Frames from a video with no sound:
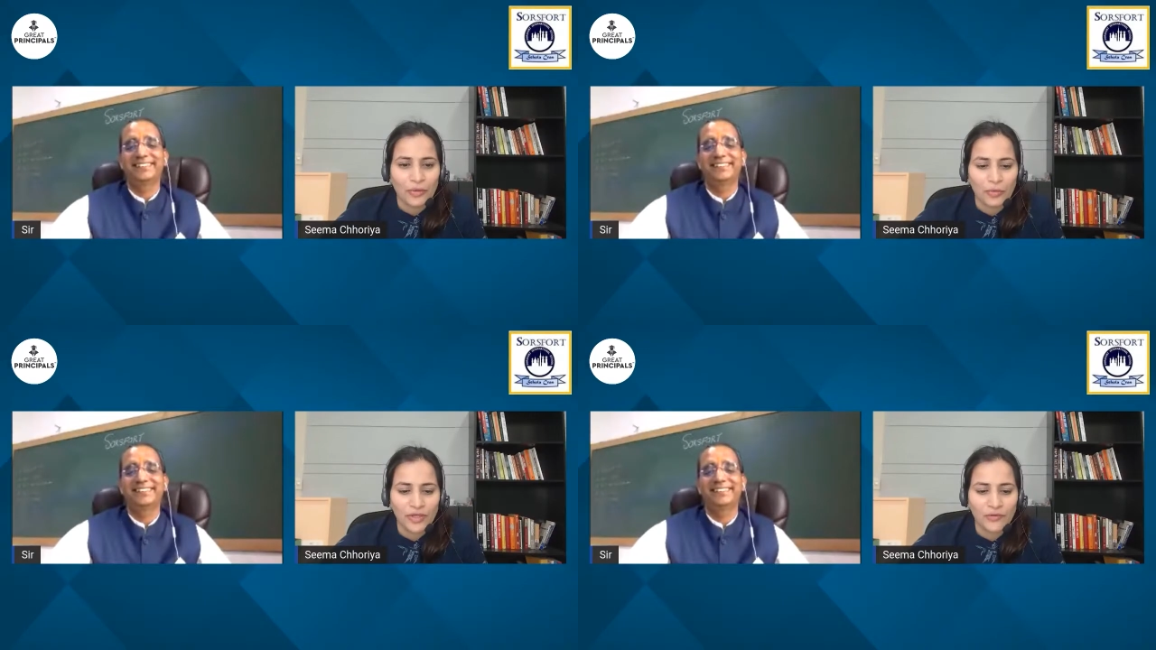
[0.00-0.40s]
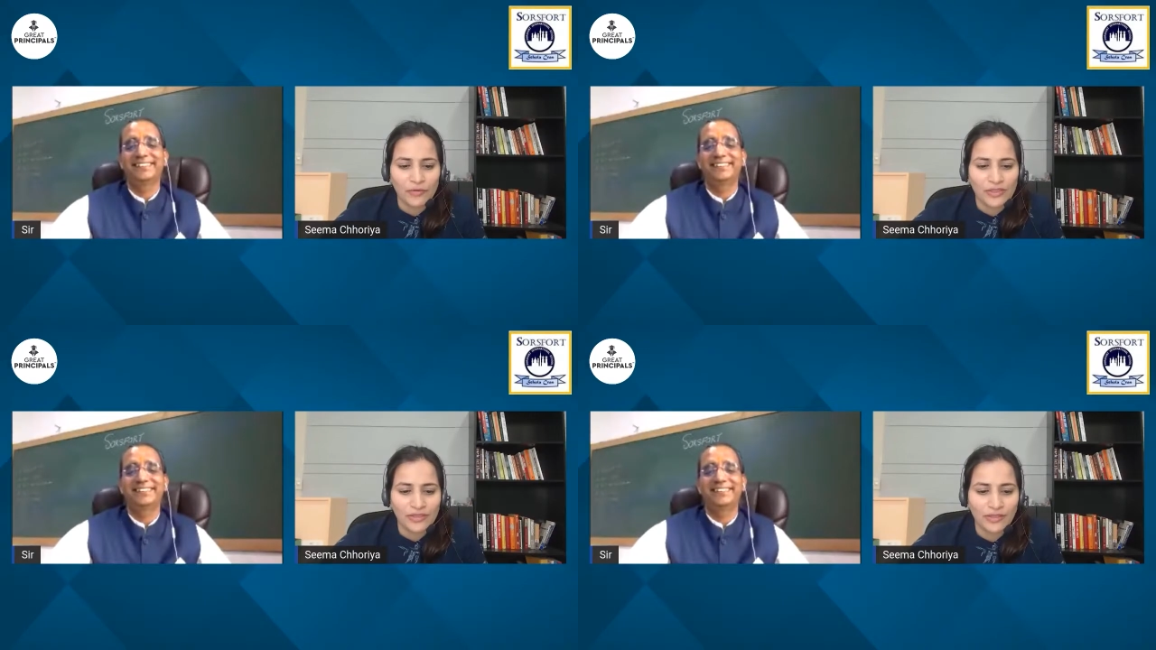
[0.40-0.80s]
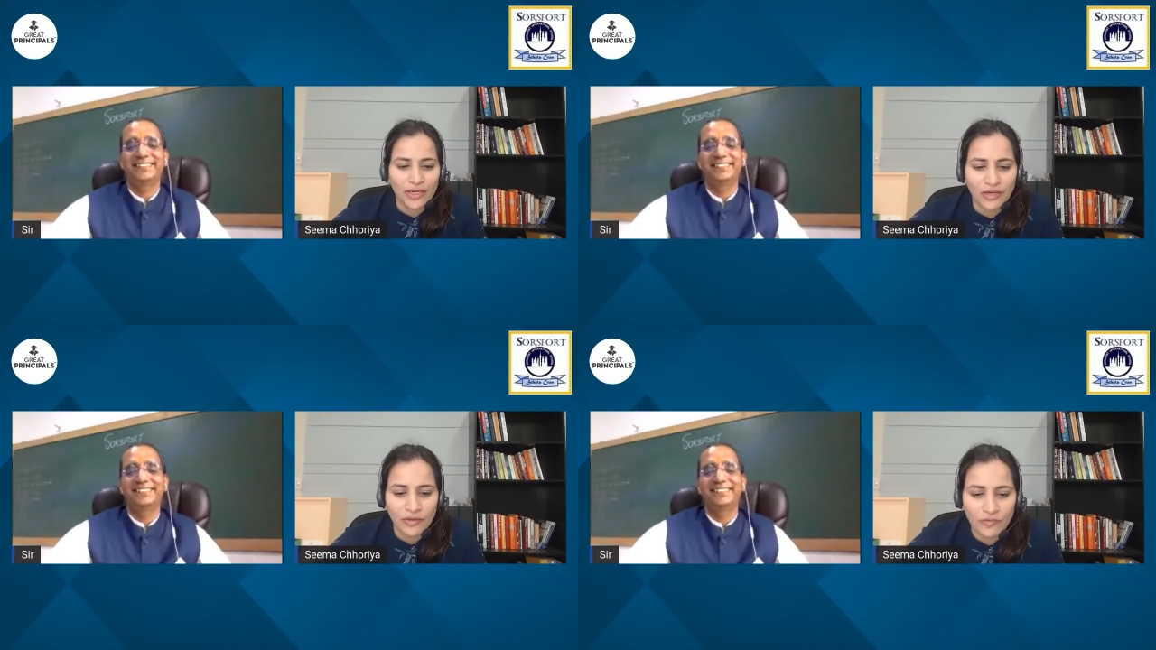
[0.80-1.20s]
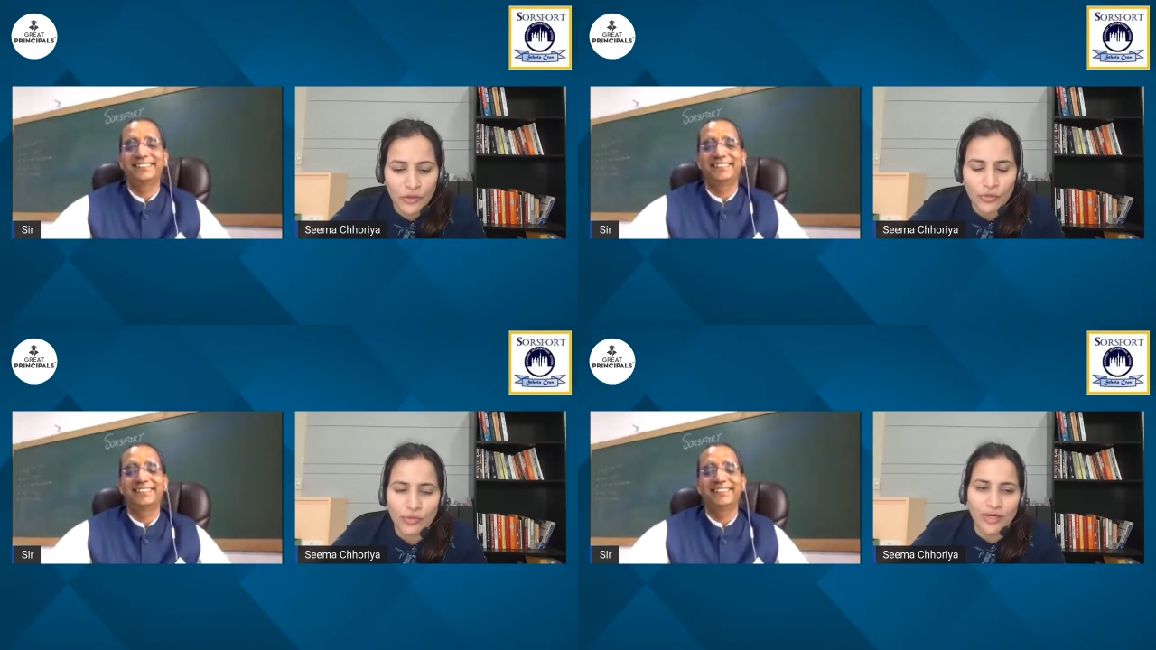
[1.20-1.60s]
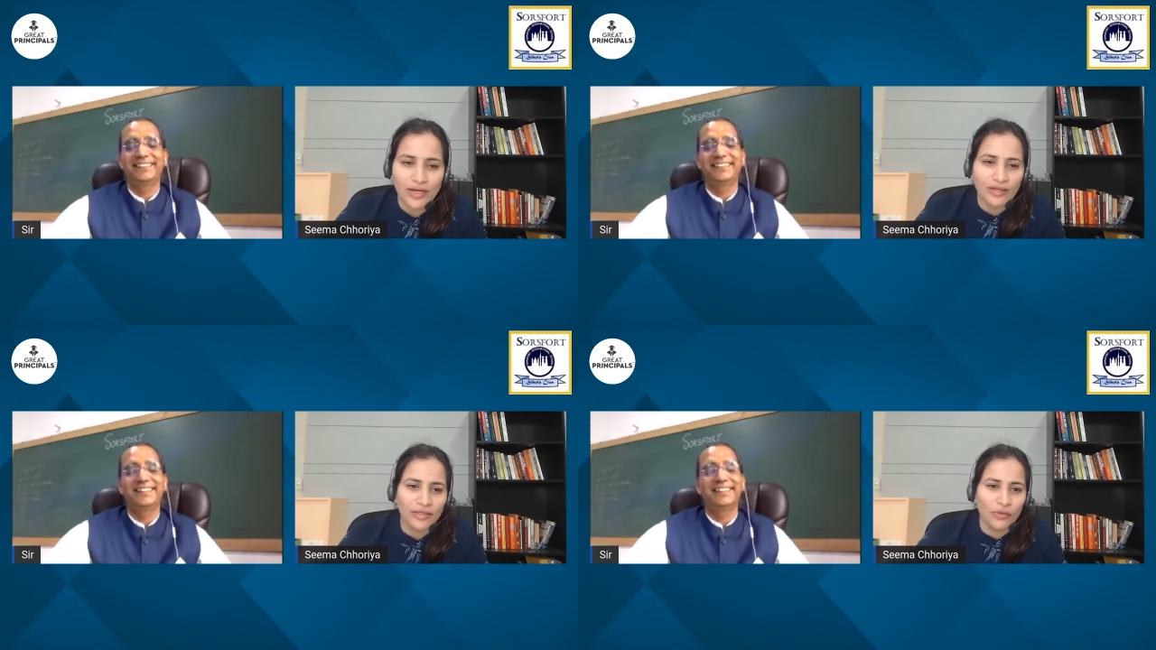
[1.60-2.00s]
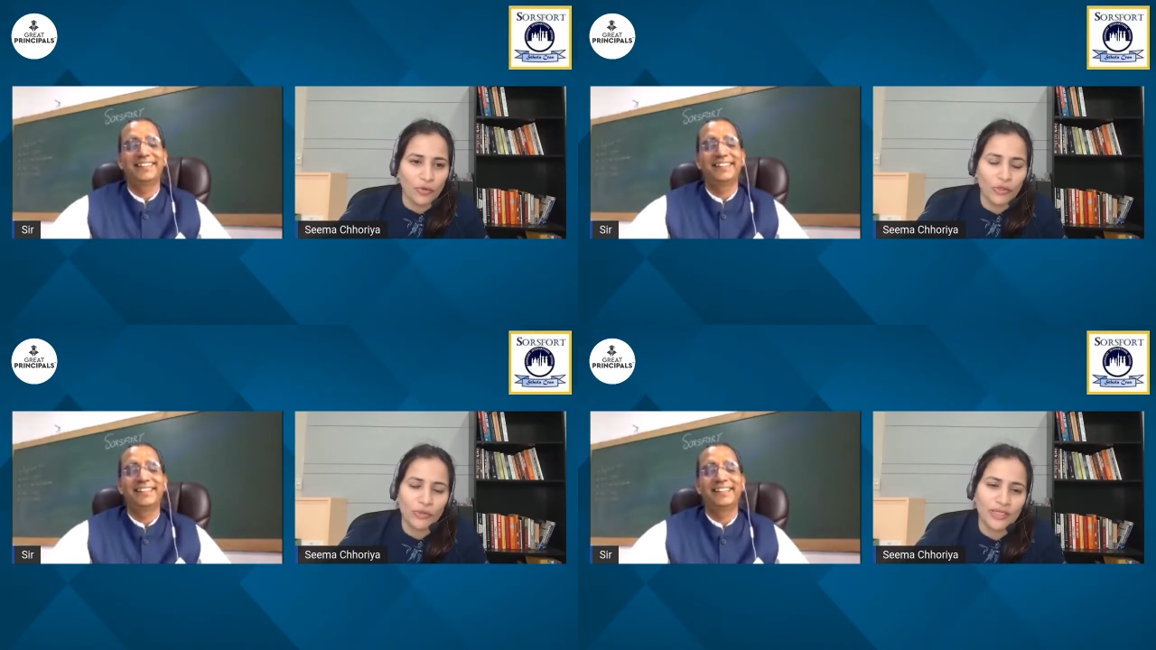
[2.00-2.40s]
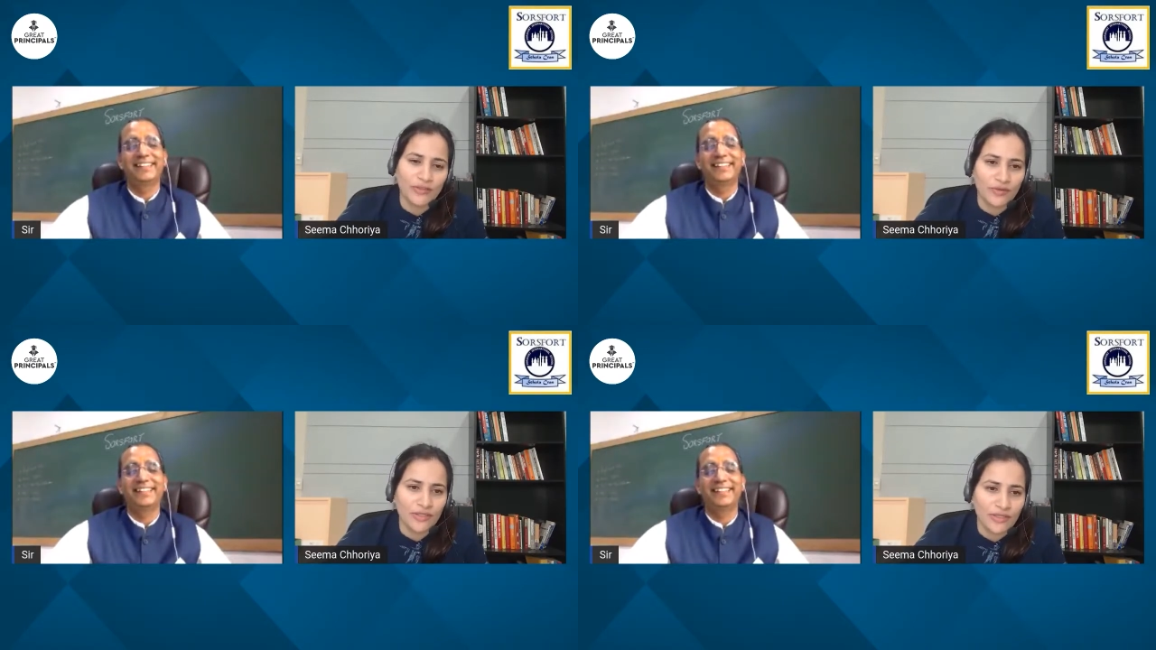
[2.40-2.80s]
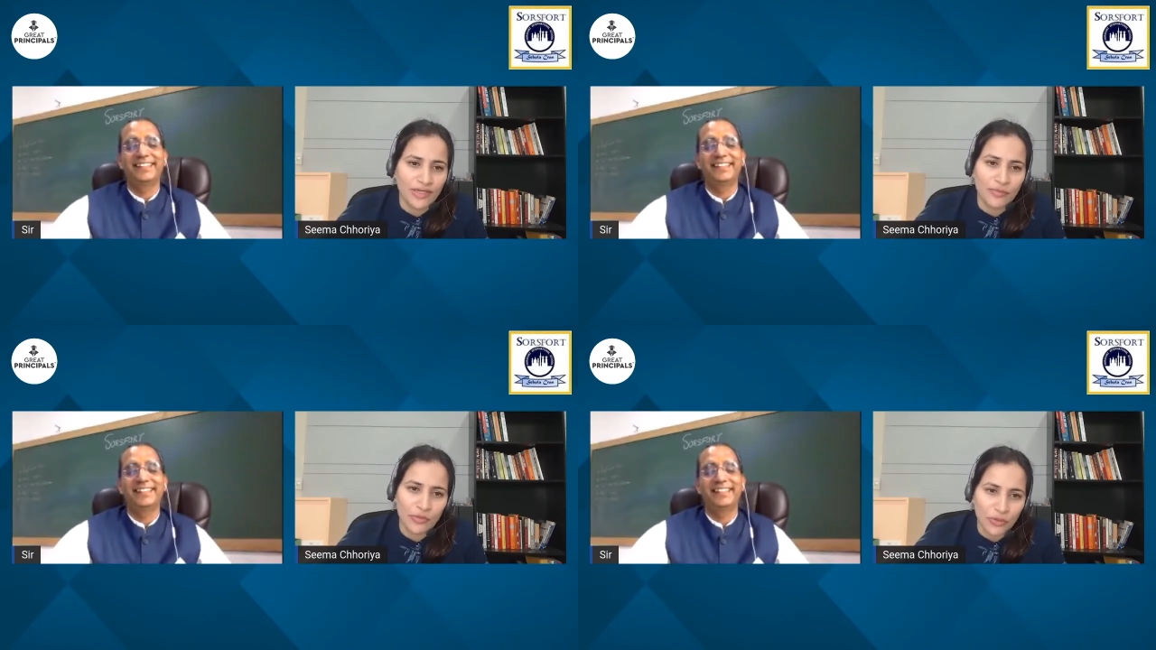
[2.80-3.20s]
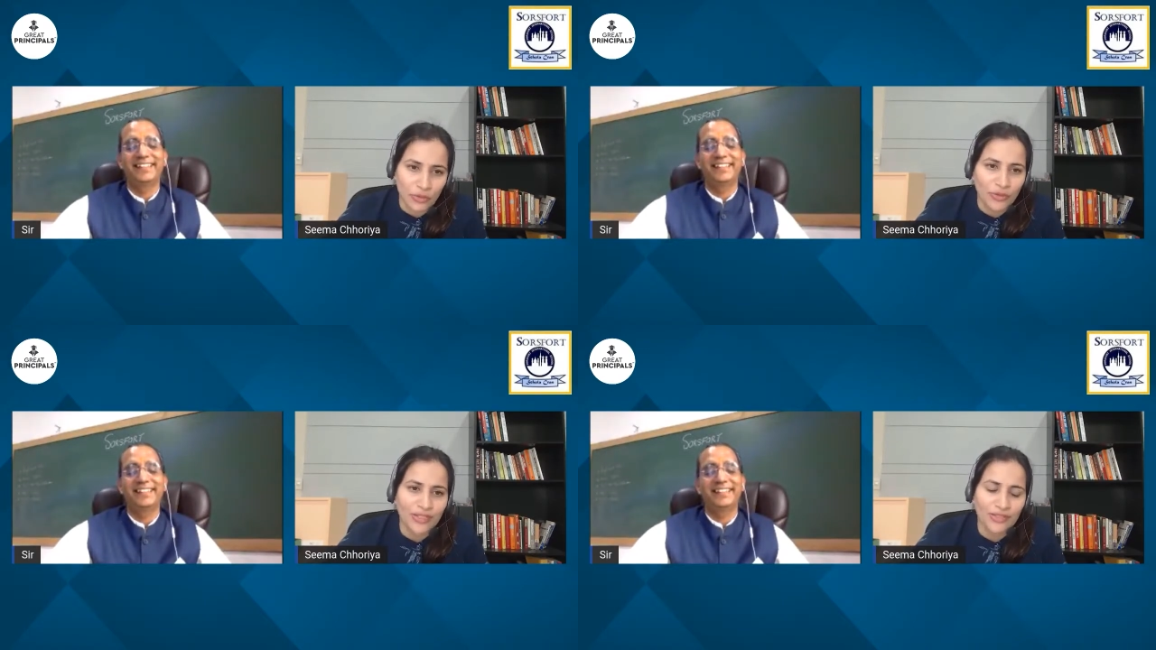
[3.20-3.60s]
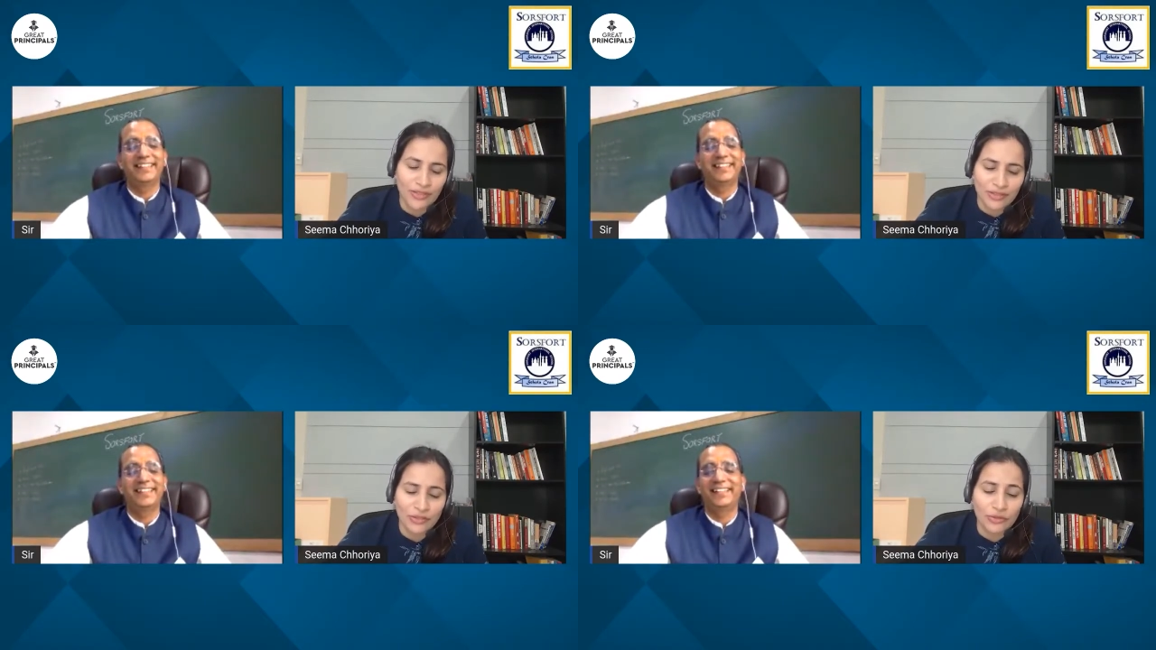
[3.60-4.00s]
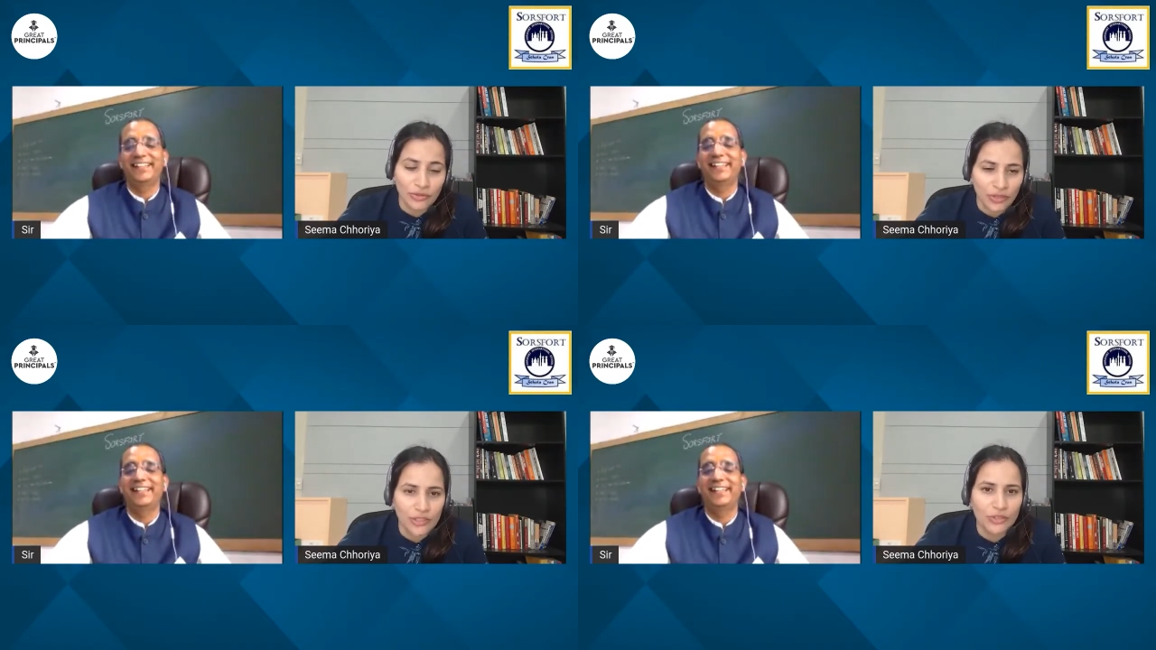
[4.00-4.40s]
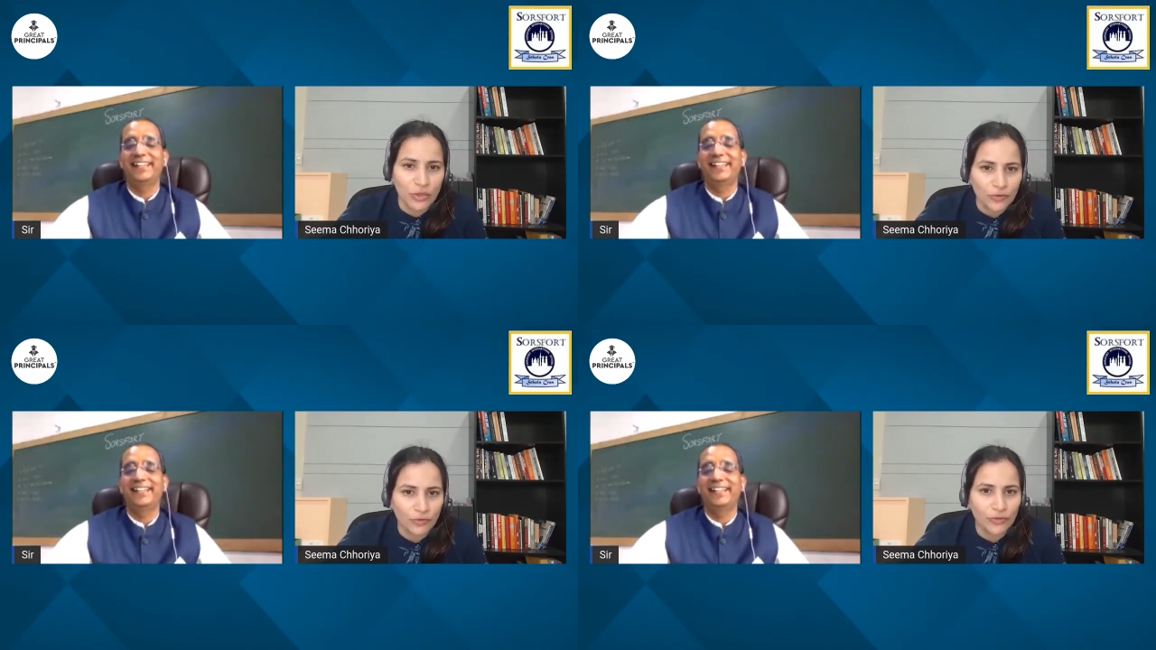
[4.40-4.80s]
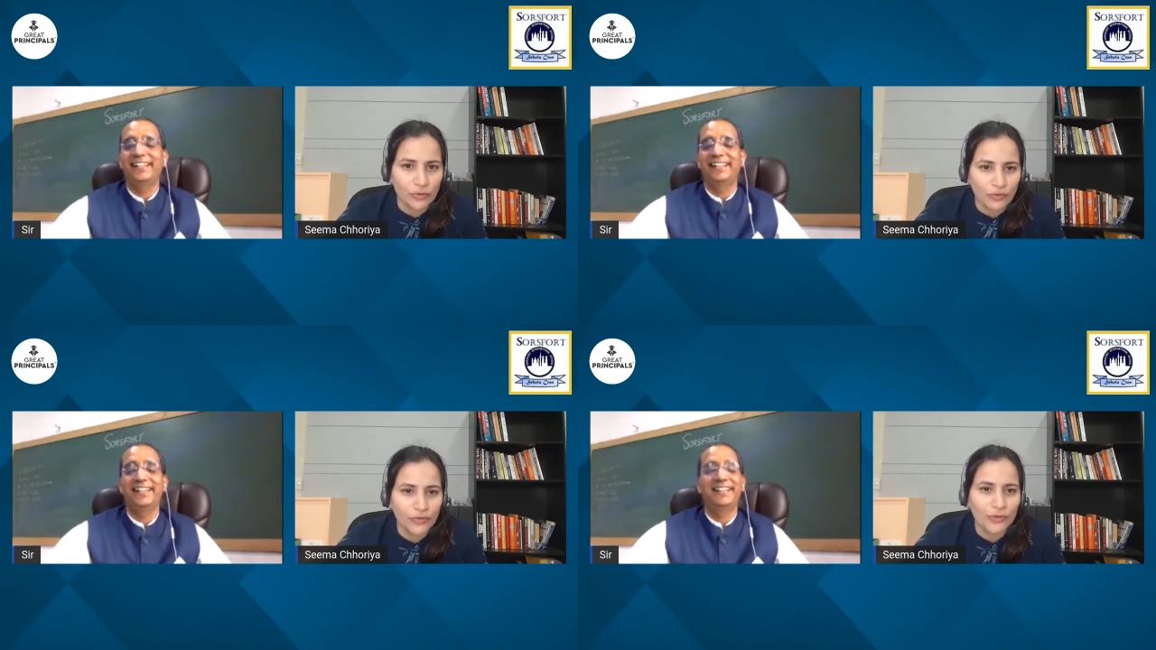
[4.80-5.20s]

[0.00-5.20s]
Speaker 1: Wonderful, sir. I wish you luck in all your interviews, and I'm sure that uh, Sorsfort